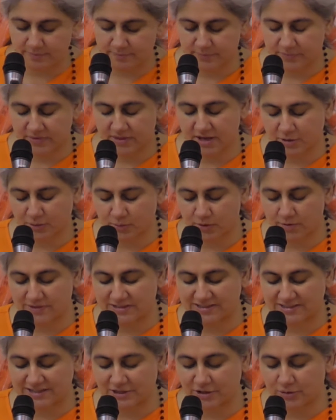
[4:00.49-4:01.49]

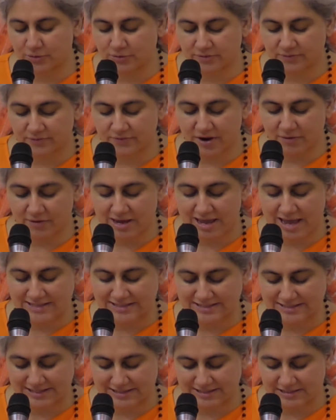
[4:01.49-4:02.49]
Tattvamasi. You are the very
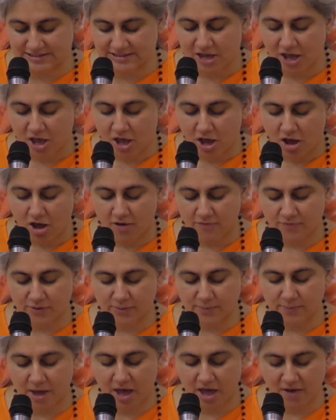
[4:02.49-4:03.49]
essence of the
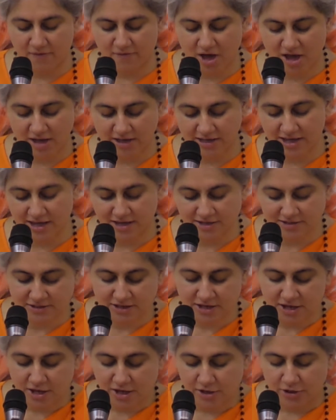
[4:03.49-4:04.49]
Mahavakyas.
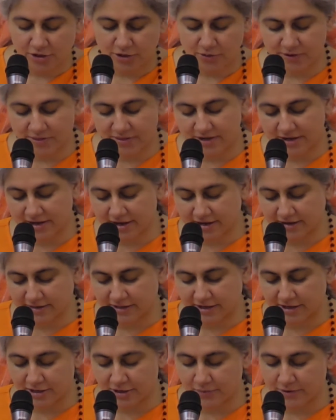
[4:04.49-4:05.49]
You are the
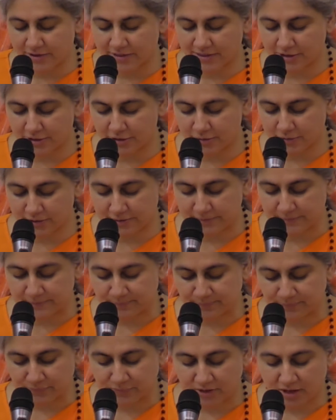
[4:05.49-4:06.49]
Karta, you are the doer,
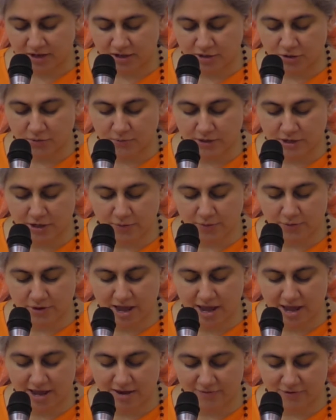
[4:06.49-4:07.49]
and you alone
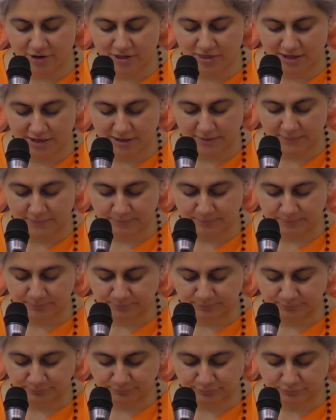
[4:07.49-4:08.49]
are everything.
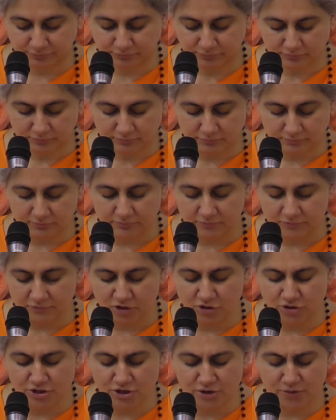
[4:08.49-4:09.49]

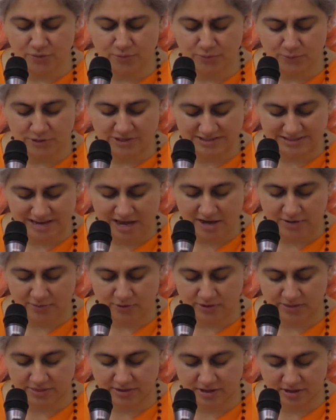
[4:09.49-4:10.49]
So we start
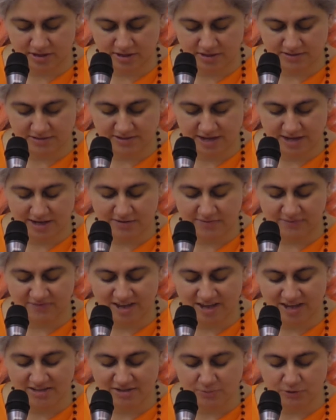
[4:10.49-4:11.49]
with the second
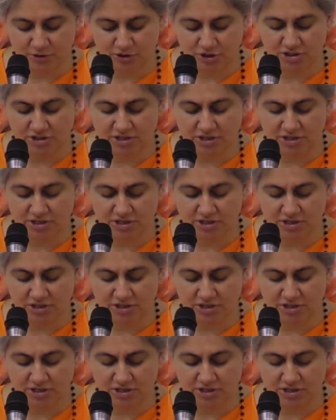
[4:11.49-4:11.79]
verse, which is